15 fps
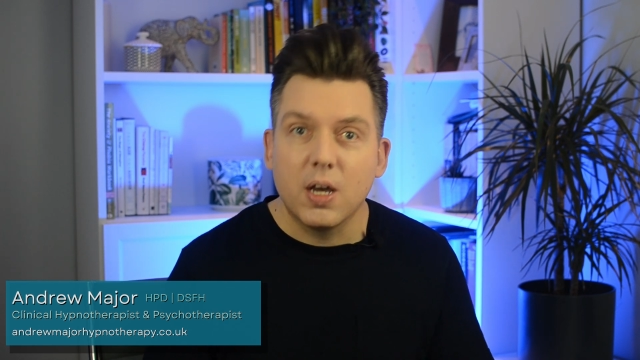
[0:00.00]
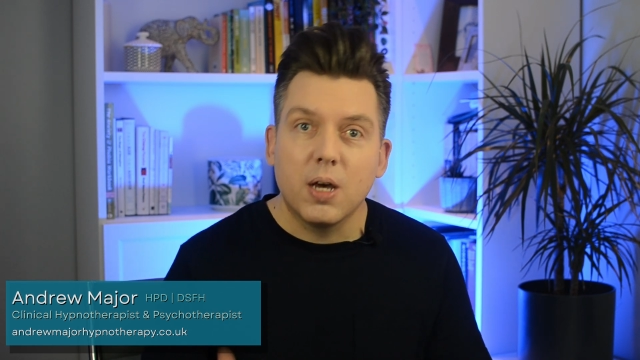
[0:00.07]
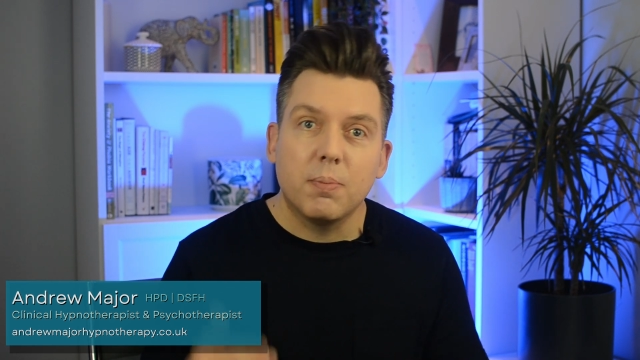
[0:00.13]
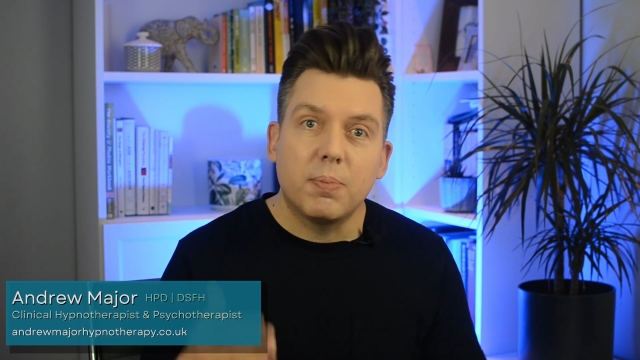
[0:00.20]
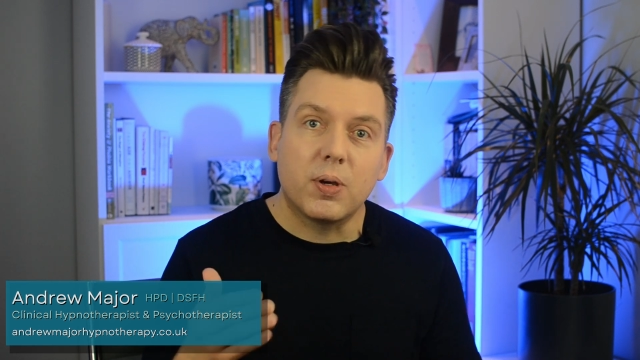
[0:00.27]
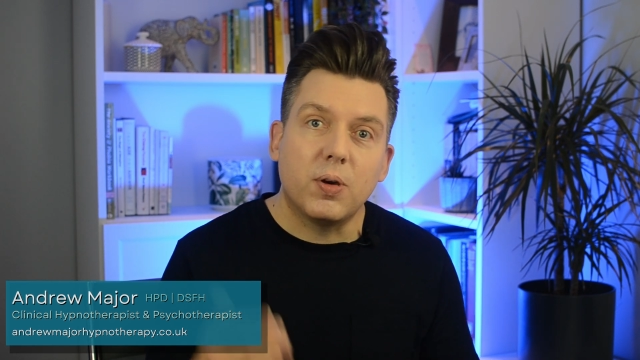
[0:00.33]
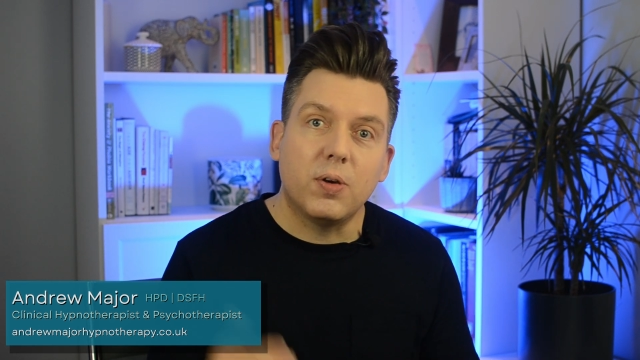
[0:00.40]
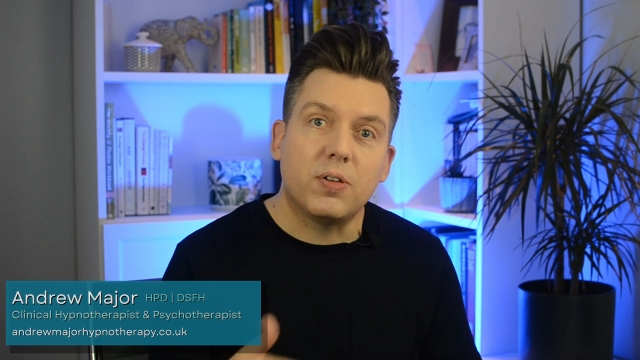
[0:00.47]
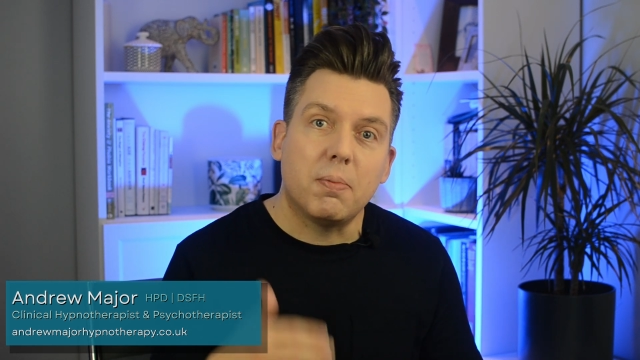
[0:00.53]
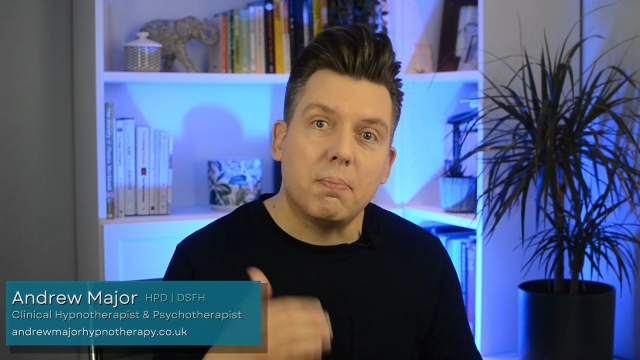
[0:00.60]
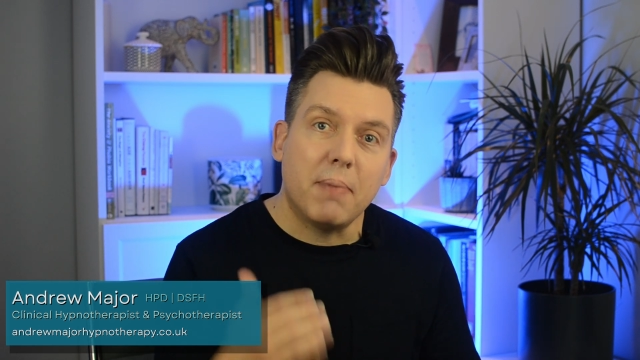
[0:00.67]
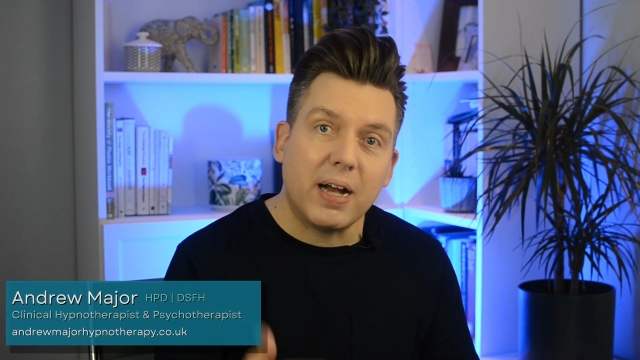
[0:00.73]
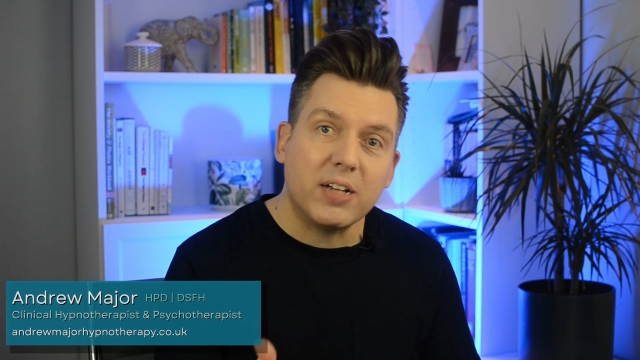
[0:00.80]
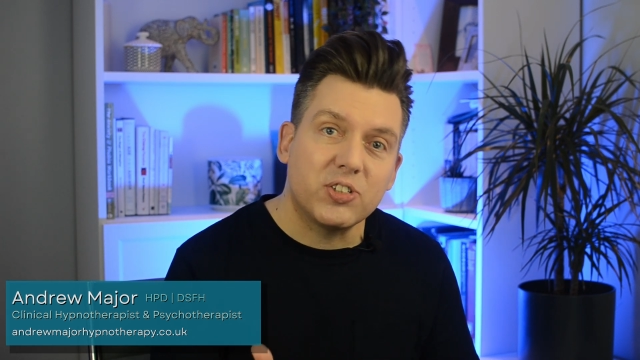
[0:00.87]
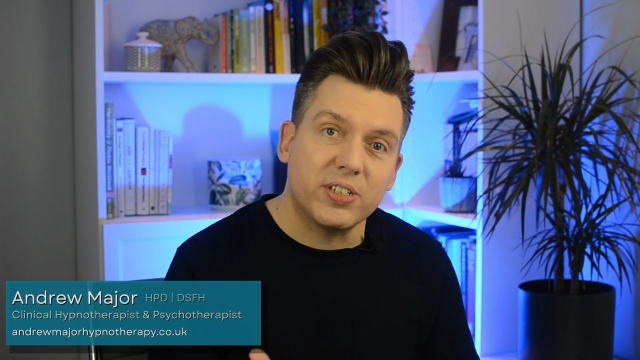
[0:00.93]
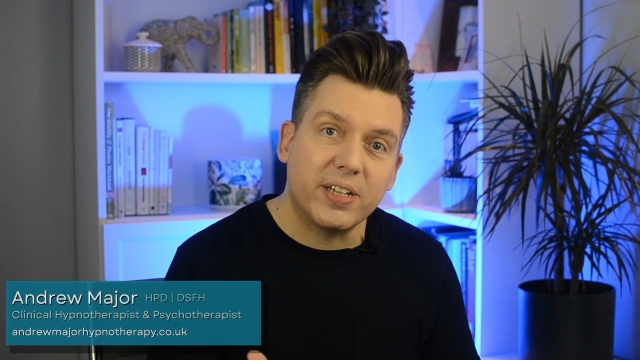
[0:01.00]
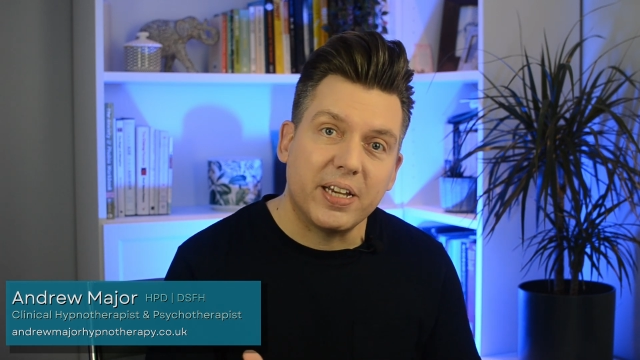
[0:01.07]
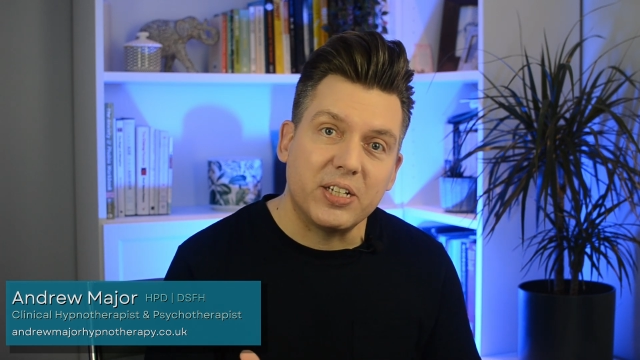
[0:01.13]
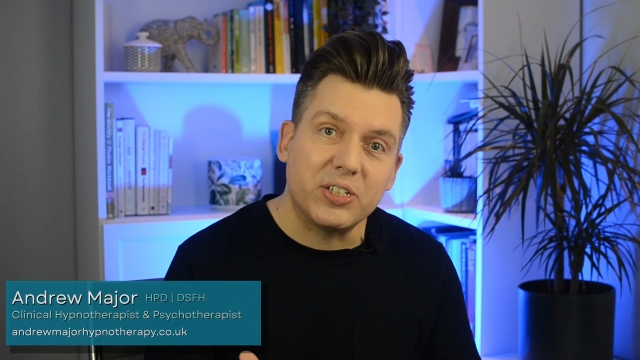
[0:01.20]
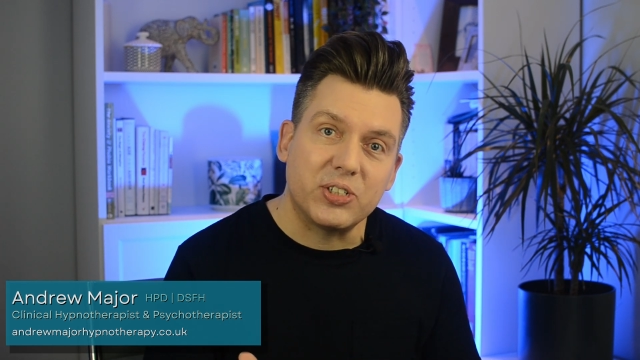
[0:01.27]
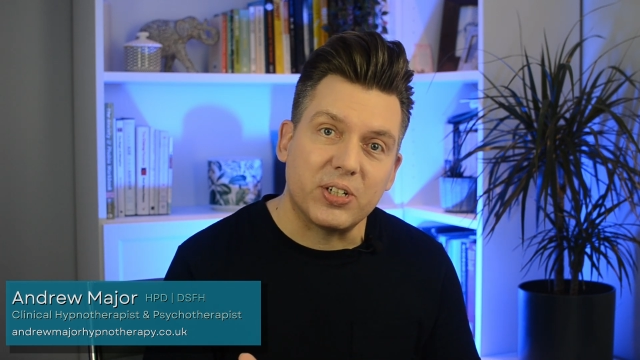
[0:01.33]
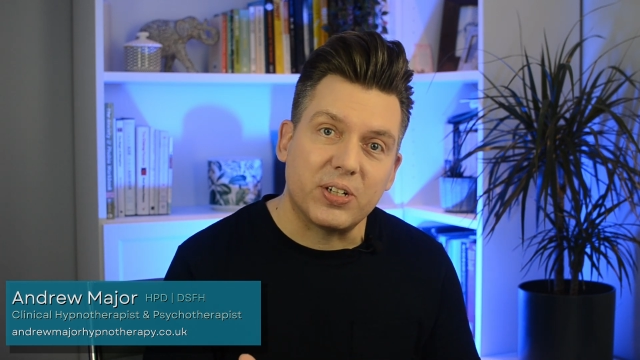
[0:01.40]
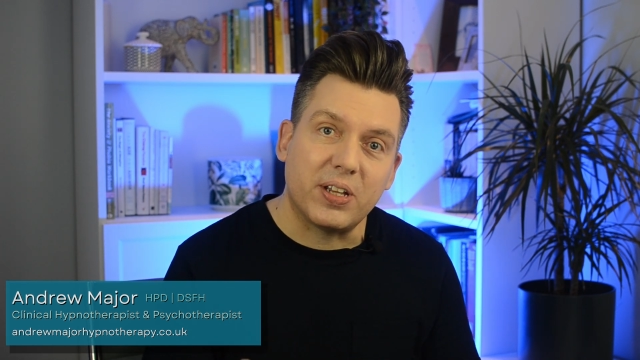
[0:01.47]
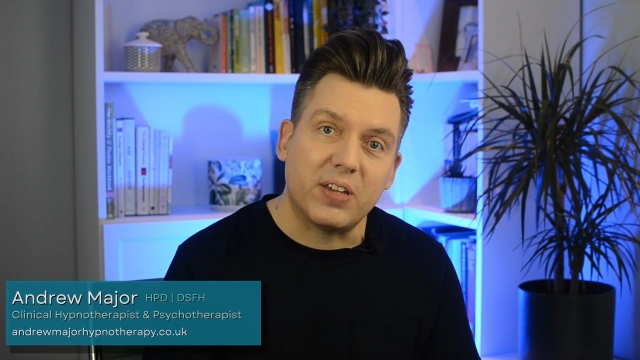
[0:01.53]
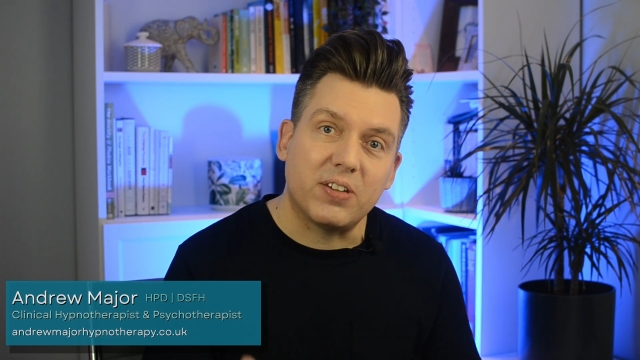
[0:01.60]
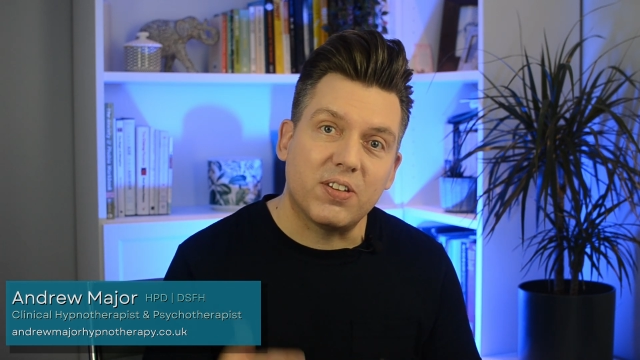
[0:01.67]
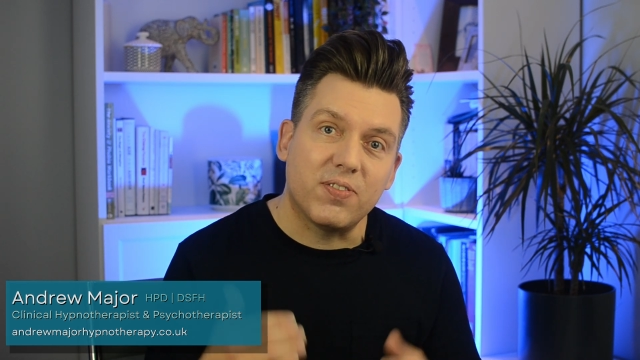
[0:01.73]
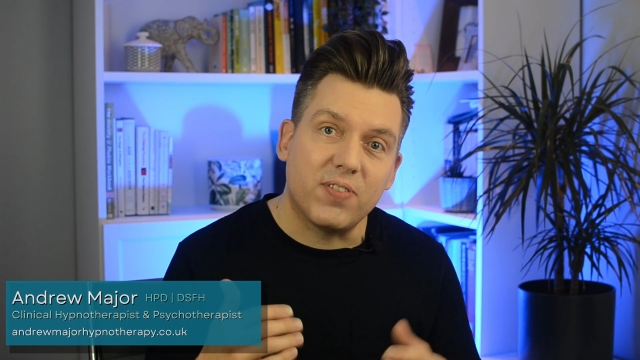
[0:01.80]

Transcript: because imagination is the